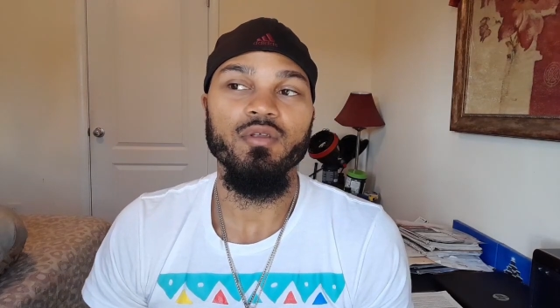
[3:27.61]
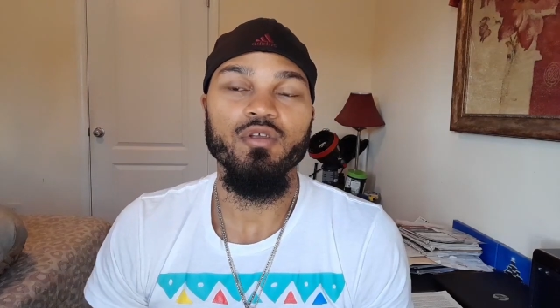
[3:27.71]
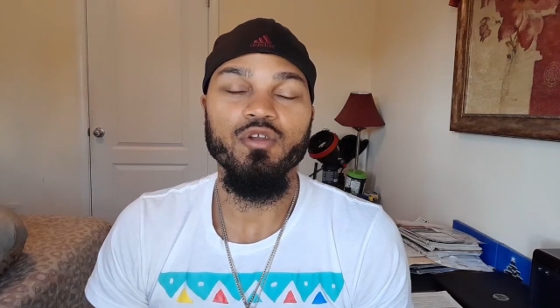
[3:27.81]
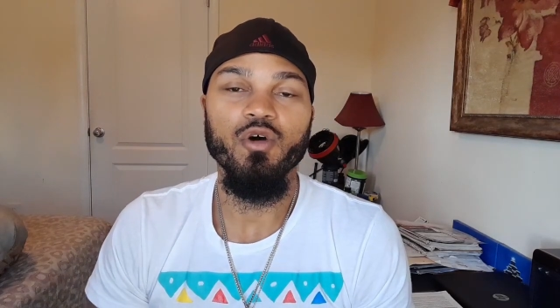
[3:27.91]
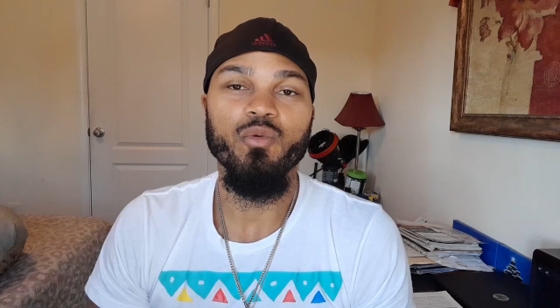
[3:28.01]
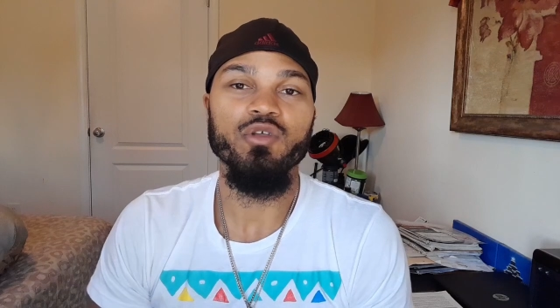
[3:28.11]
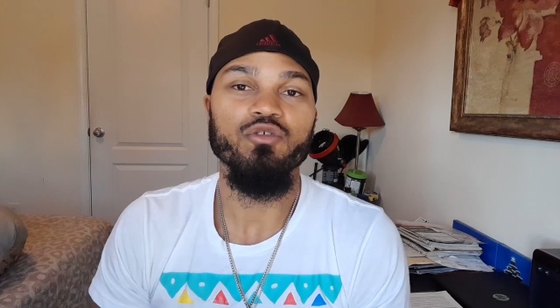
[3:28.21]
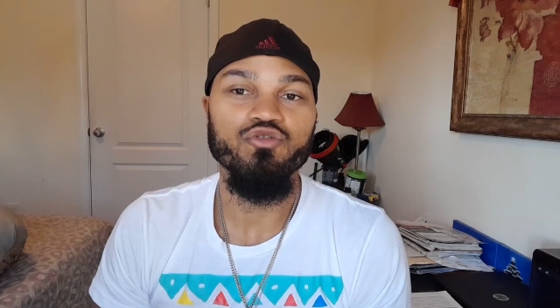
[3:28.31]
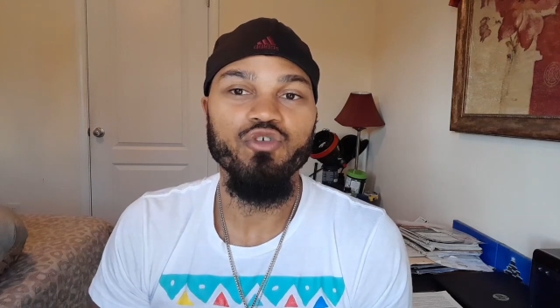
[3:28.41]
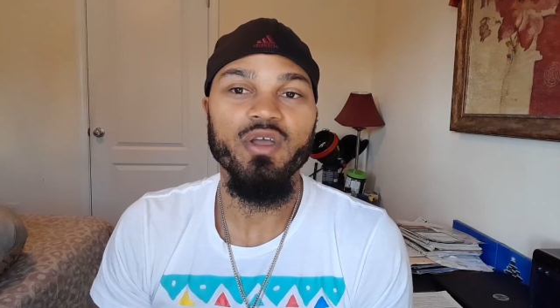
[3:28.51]

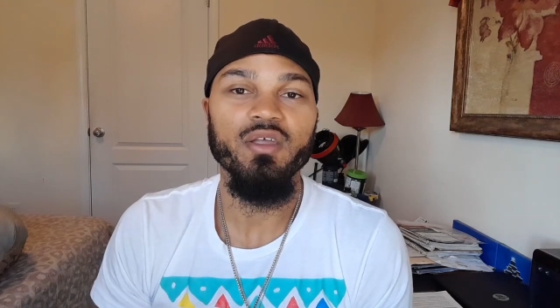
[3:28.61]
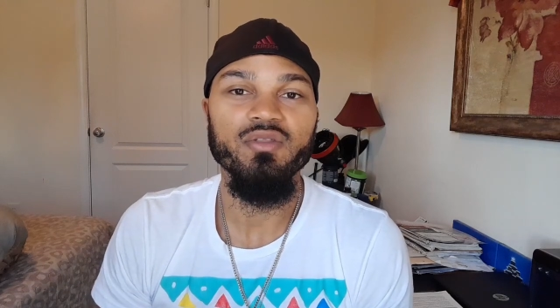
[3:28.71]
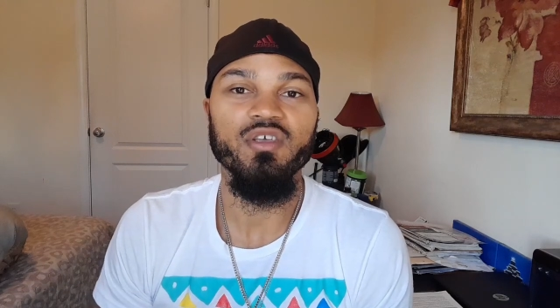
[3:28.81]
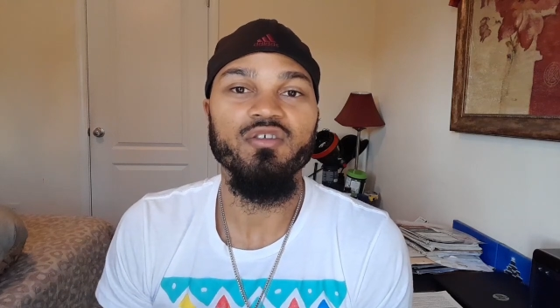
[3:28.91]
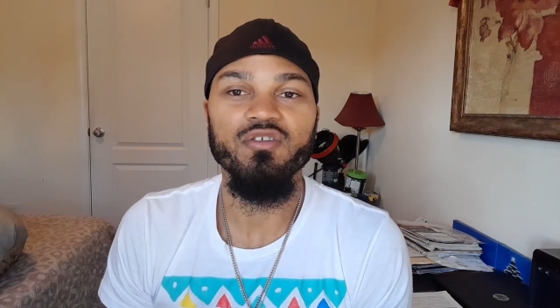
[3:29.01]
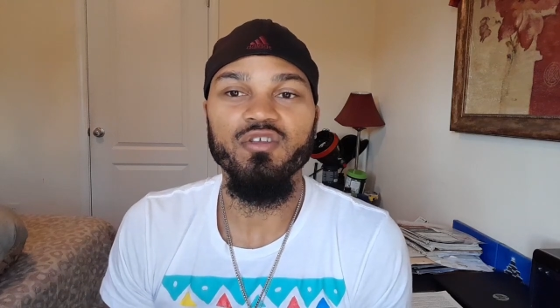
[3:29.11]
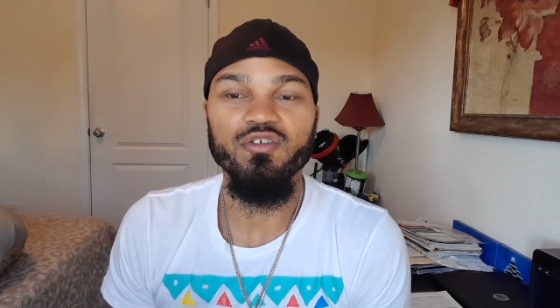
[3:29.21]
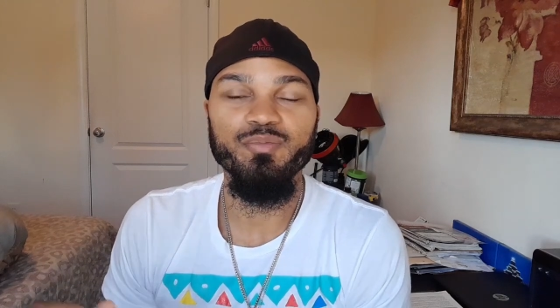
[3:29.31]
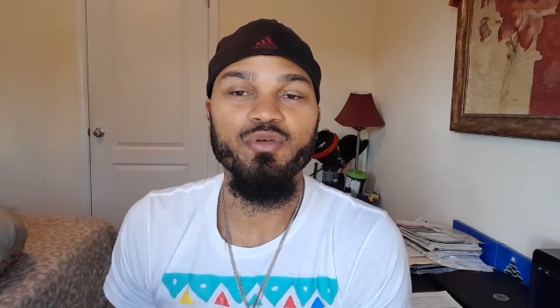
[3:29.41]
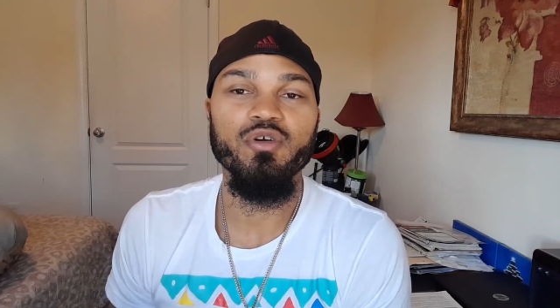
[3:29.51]
you're drinking
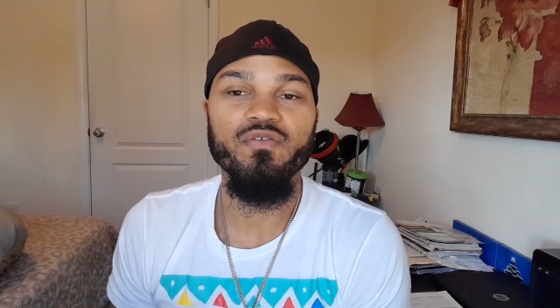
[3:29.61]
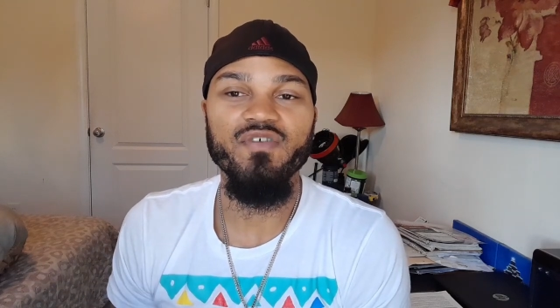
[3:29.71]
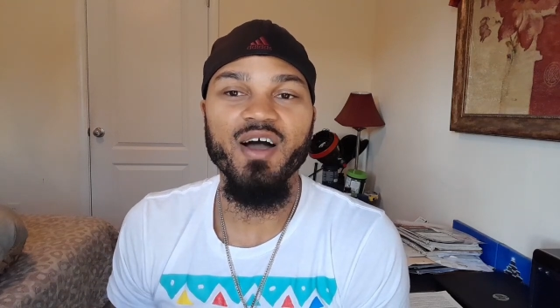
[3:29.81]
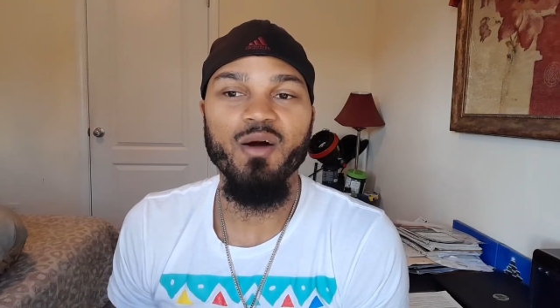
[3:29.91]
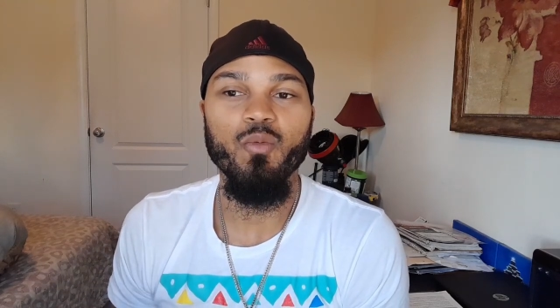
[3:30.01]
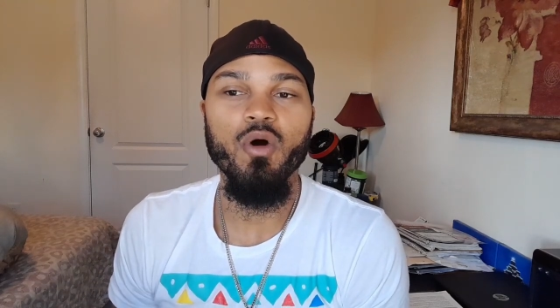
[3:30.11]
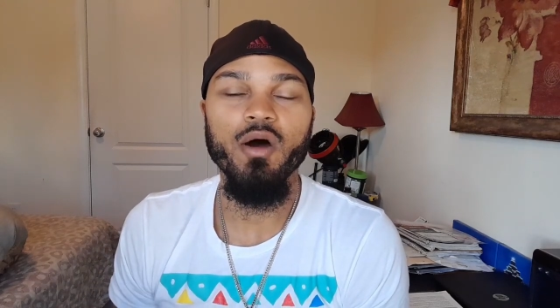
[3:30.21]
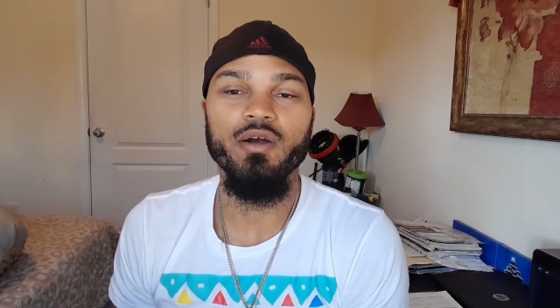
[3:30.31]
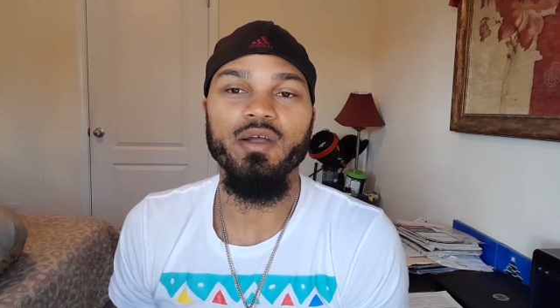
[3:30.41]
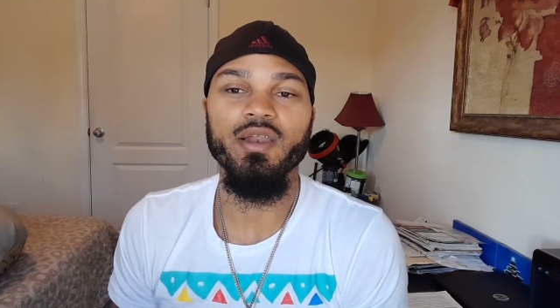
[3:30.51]
this purified
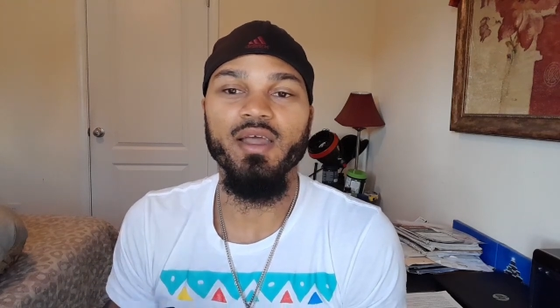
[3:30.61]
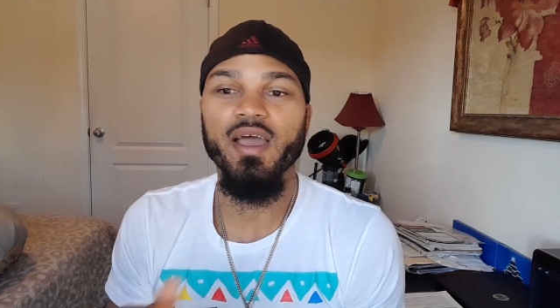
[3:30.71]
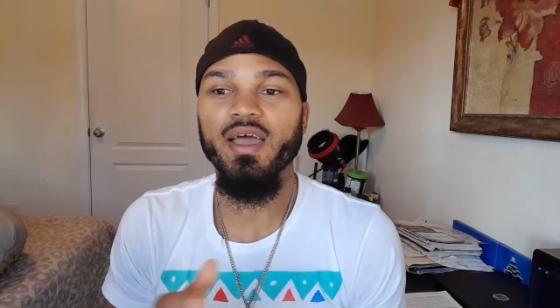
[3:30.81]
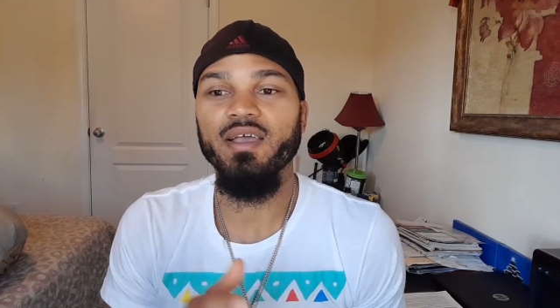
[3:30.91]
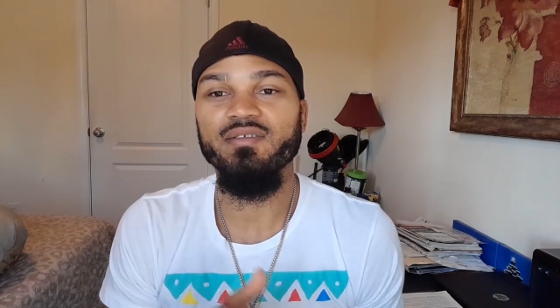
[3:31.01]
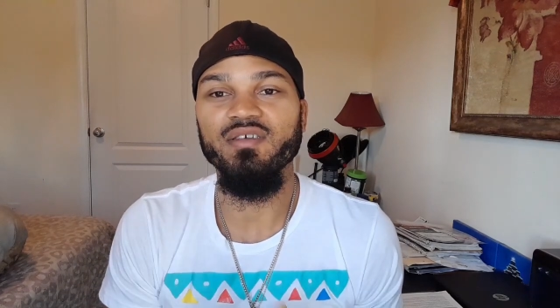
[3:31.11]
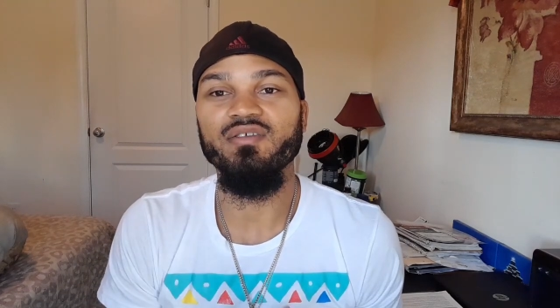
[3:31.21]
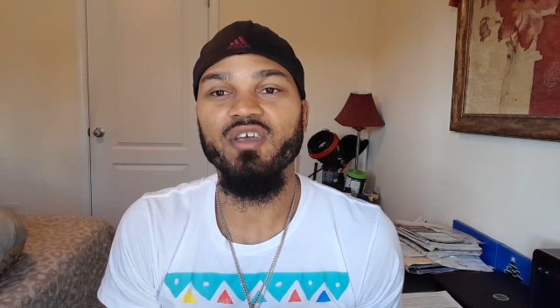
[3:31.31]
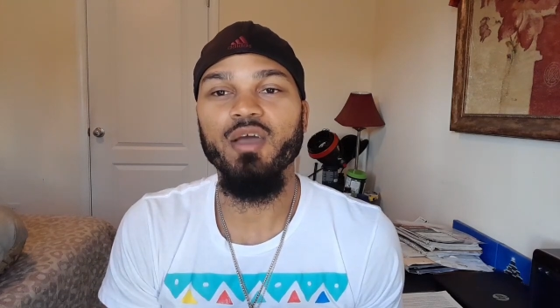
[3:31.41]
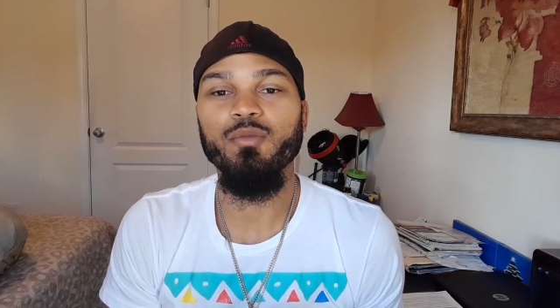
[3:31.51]
water and it has
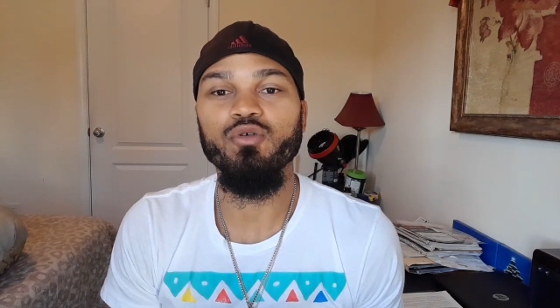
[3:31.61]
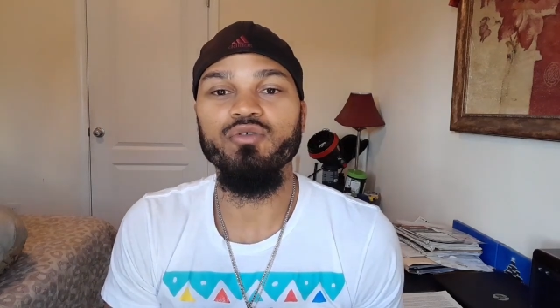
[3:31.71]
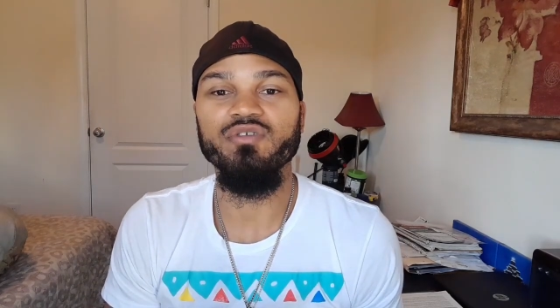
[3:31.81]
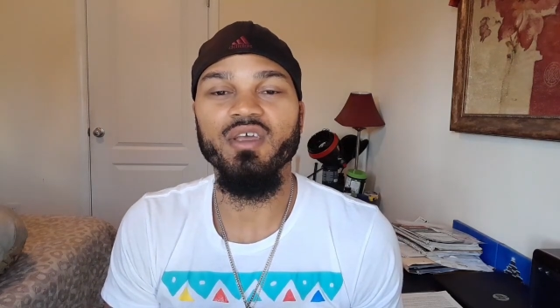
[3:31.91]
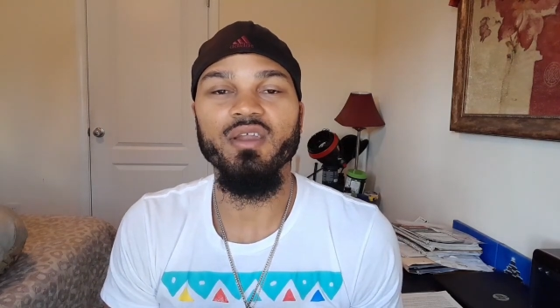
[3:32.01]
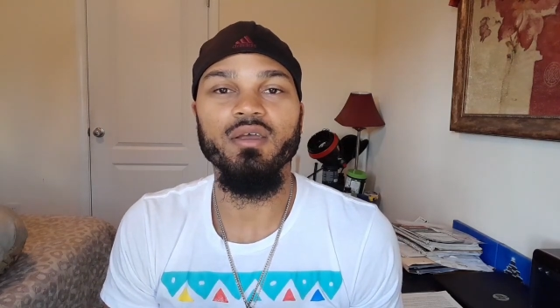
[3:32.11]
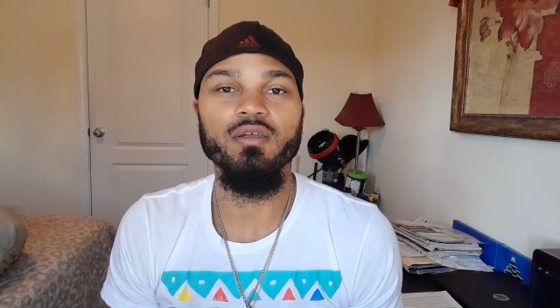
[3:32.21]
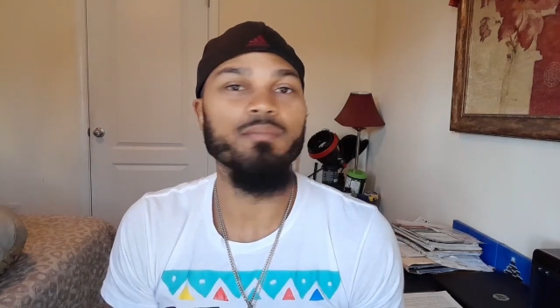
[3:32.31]
these chemicals in it,